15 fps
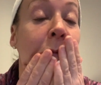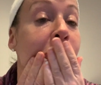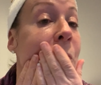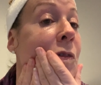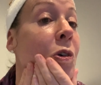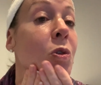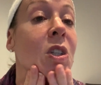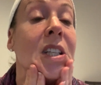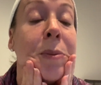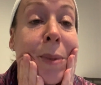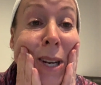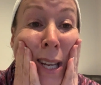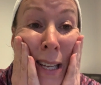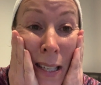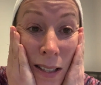40
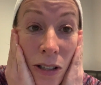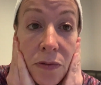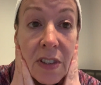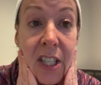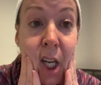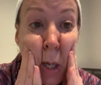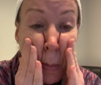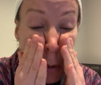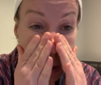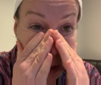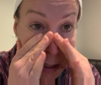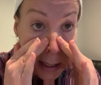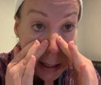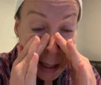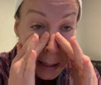minutes. Obviously, I'm not
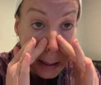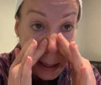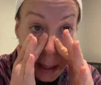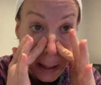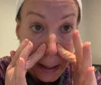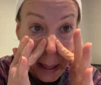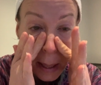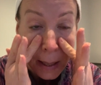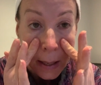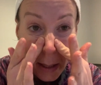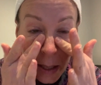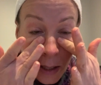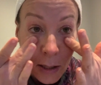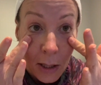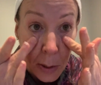gonna
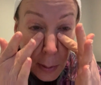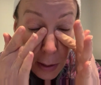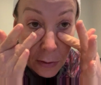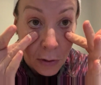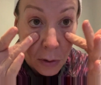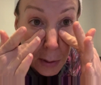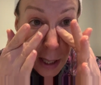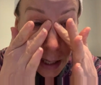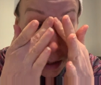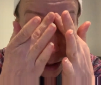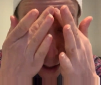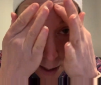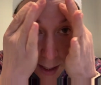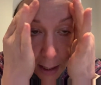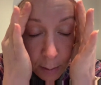do it for that
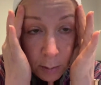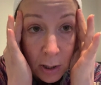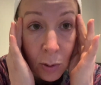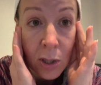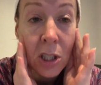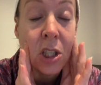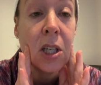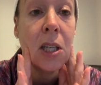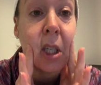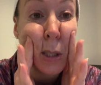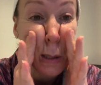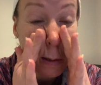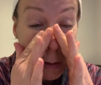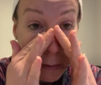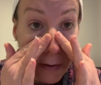time. I just want to show you
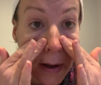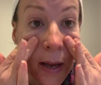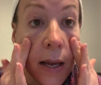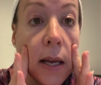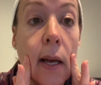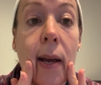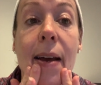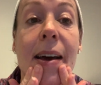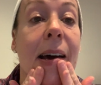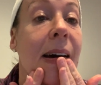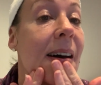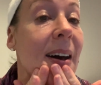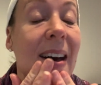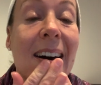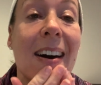sort of
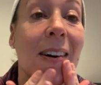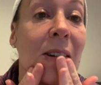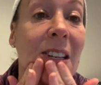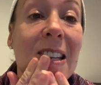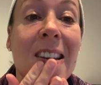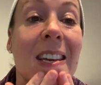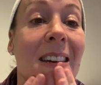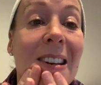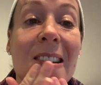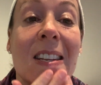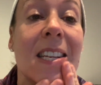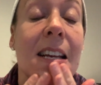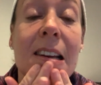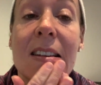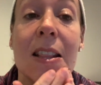how to
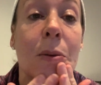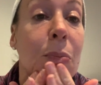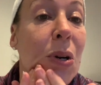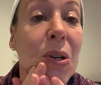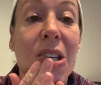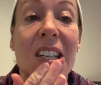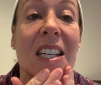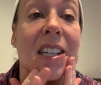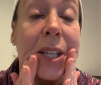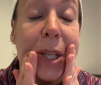use the products.